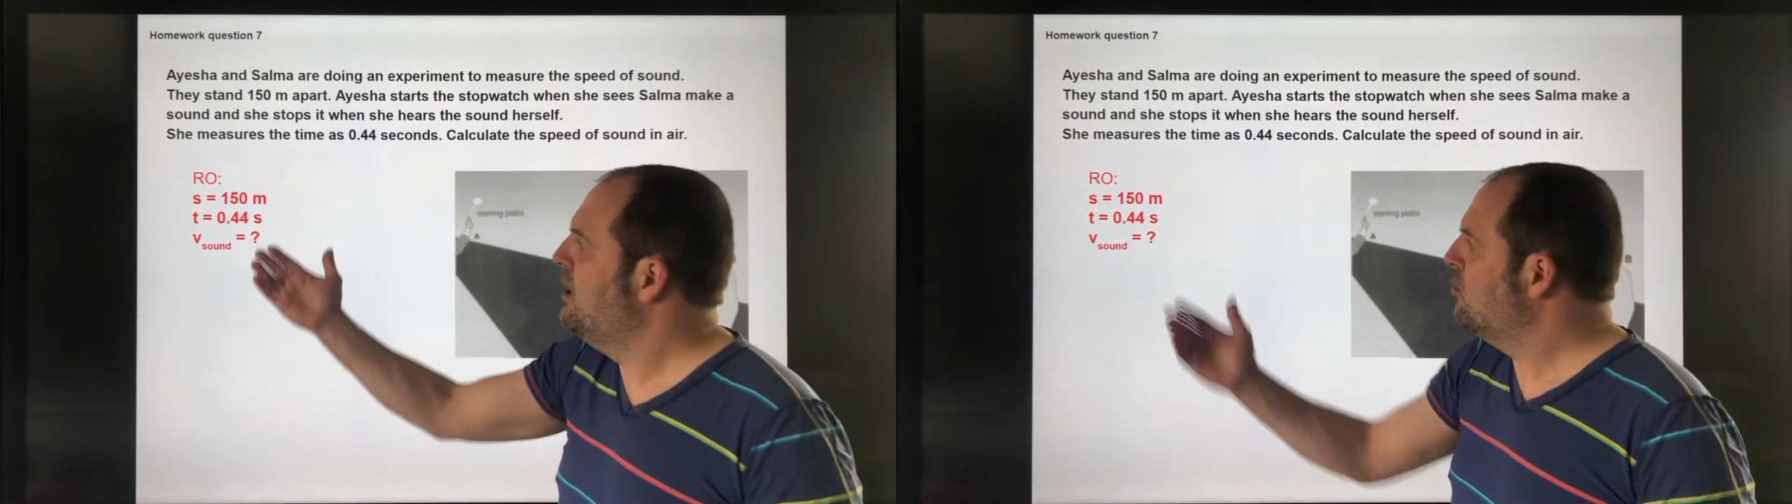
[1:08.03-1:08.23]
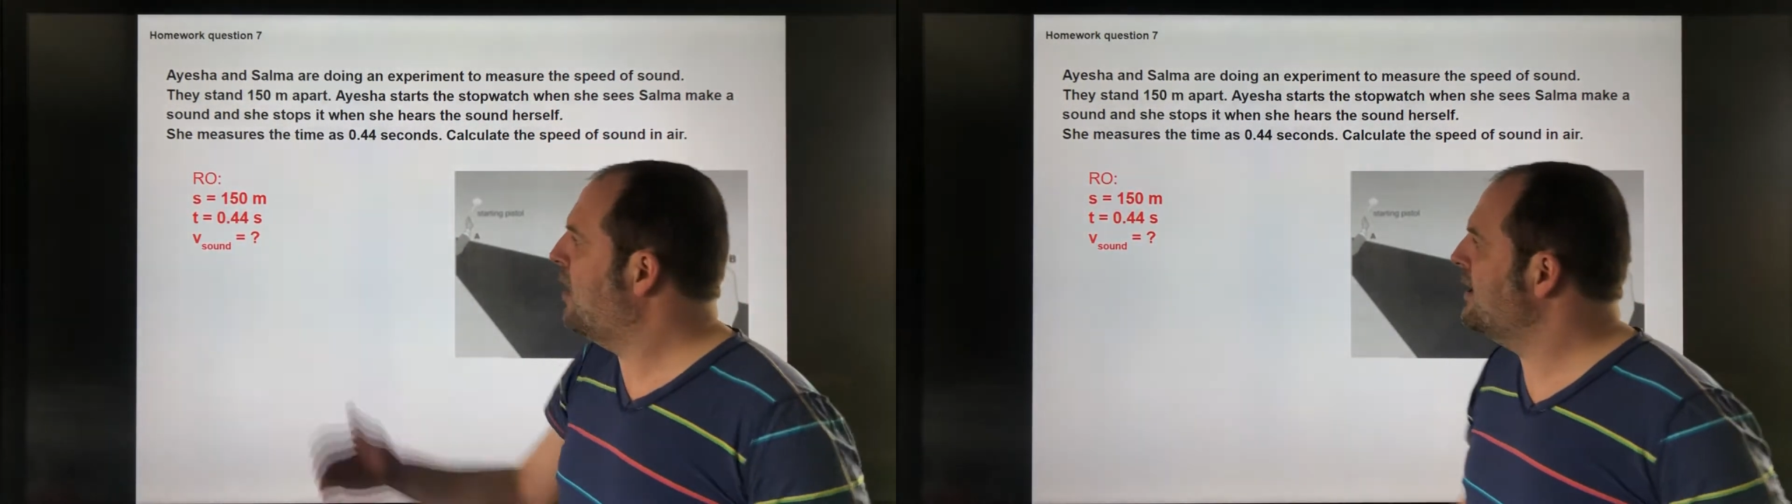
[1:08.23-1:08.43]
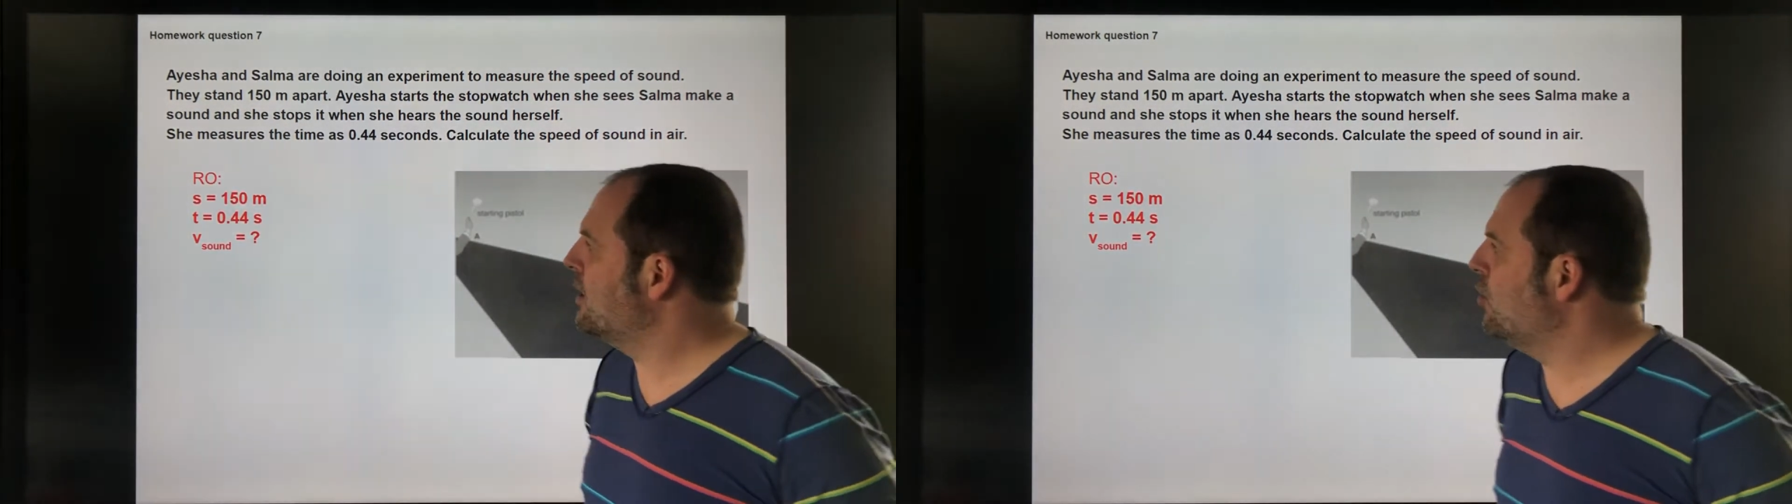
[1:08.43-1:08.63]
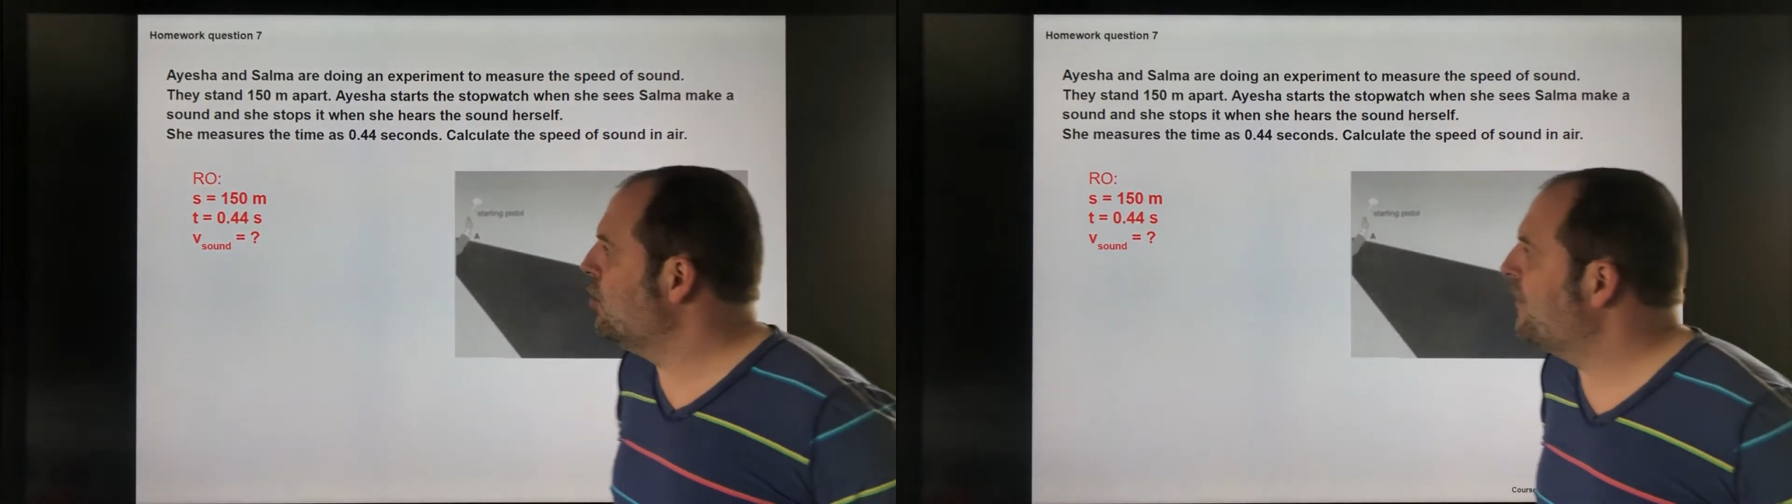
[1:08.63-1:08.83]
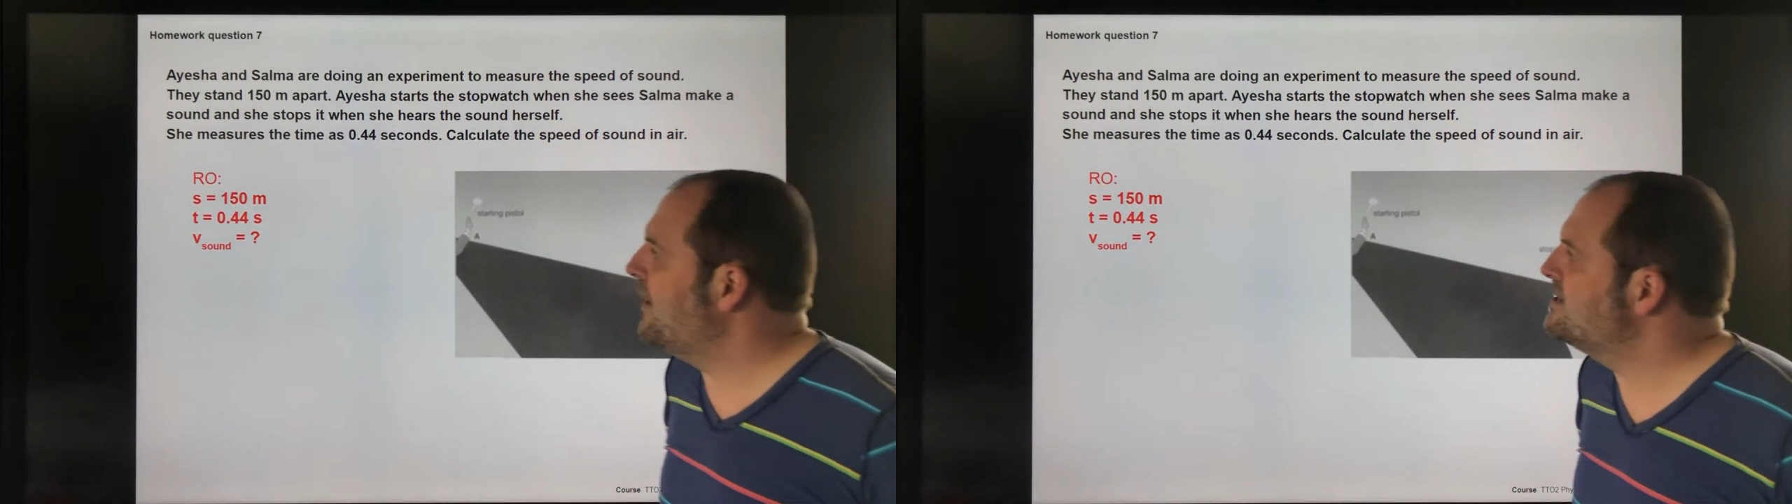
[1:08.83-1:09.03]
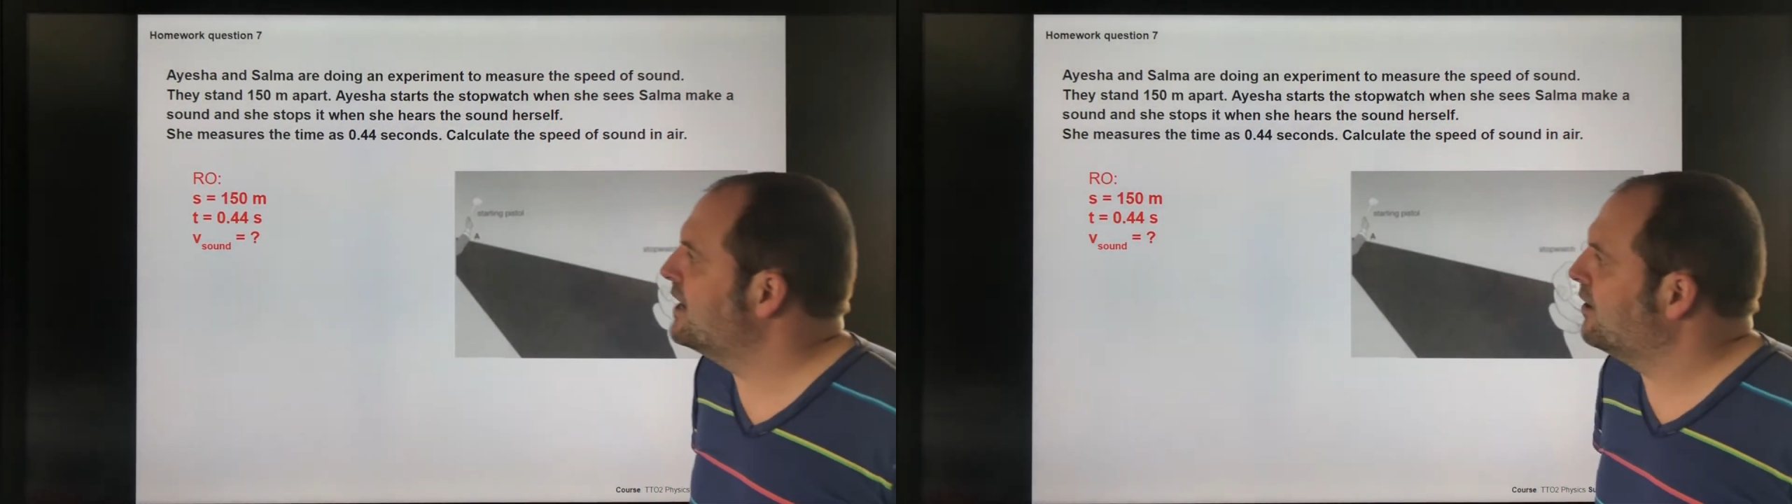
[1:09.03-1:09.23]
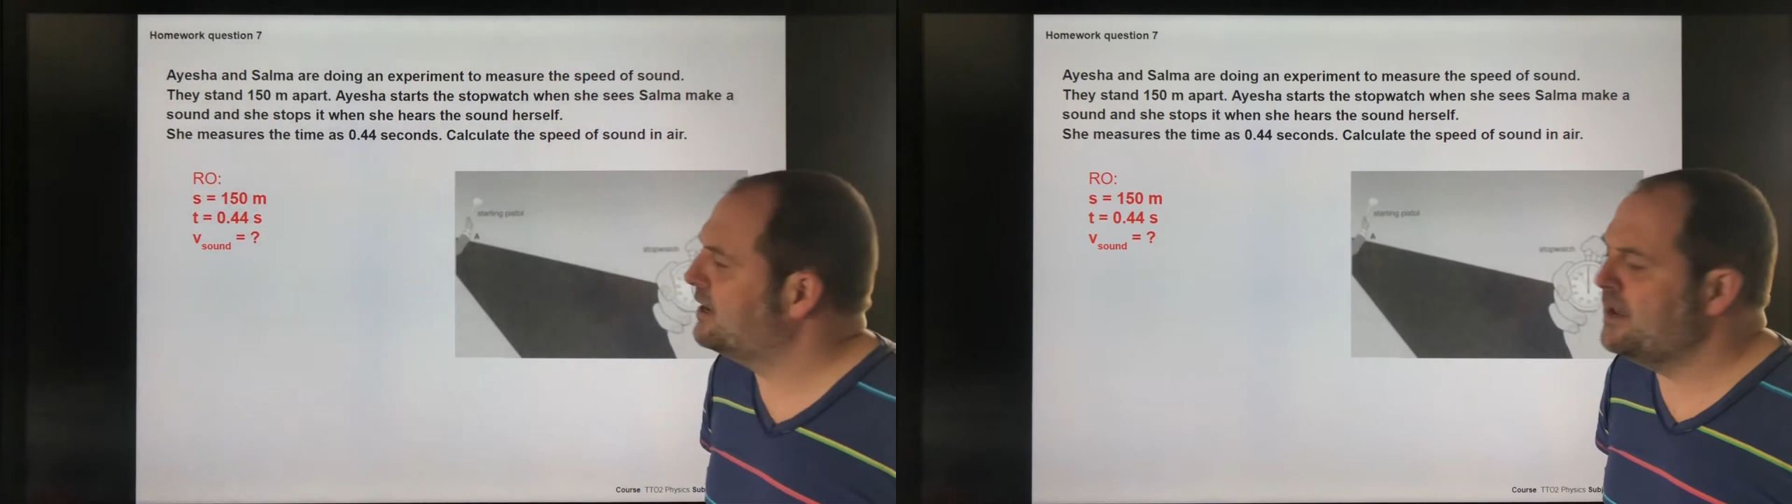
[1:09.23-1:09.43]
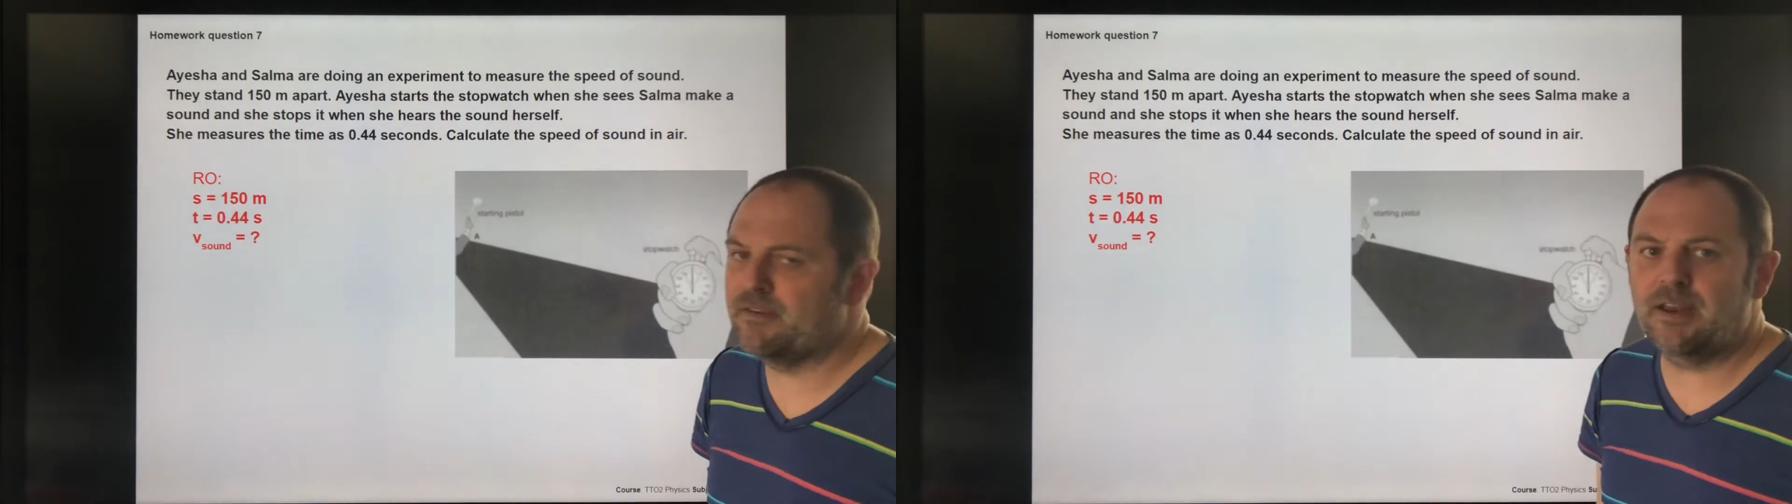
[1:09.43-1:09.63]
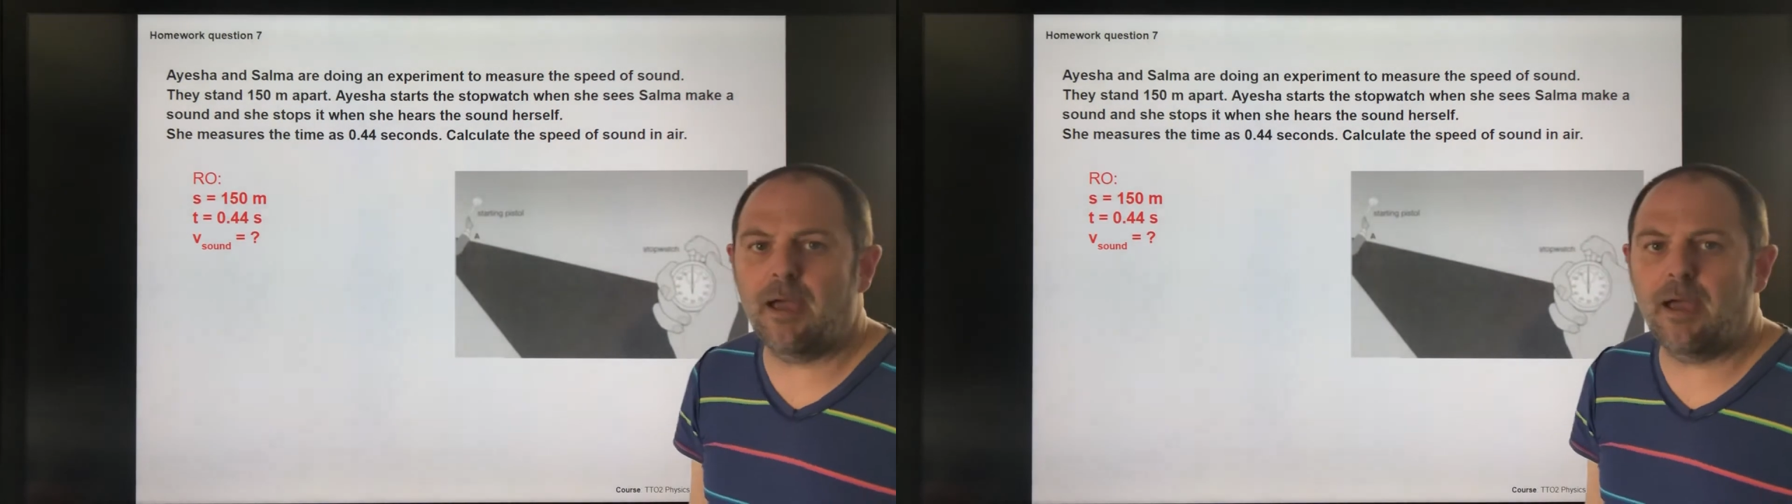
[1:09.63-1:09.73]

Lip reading: write down all the things that are given